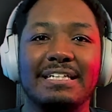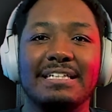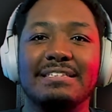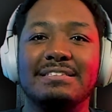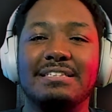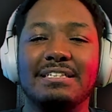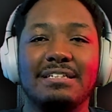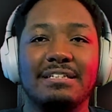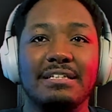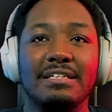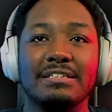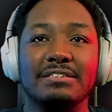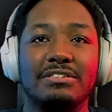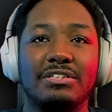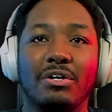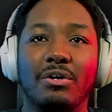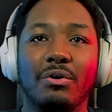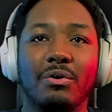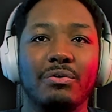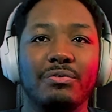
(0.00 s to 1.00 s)
into this
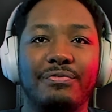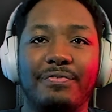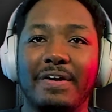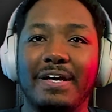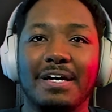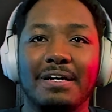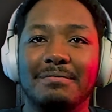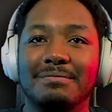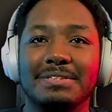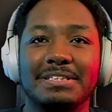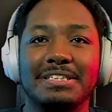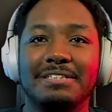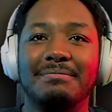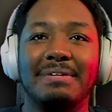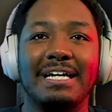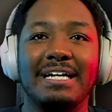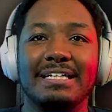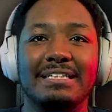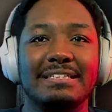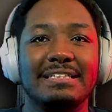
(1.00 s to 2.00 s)
whole family,
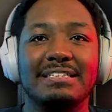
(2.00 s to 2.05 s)
man.